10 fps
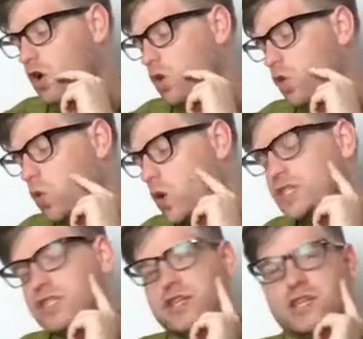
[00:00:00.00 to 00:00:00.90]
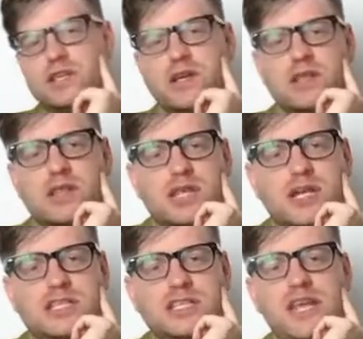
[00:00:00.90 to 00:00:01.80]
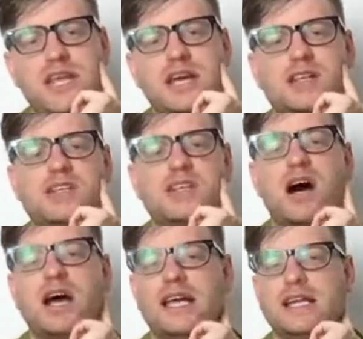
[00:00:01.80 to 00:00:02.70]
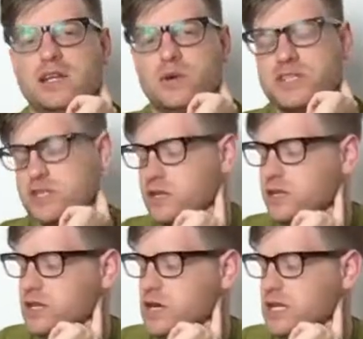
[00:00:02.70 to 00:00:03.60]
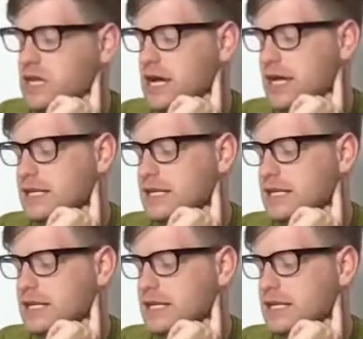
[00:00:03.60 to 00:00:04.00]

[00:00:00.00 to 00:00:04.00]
Question 39. Question 39.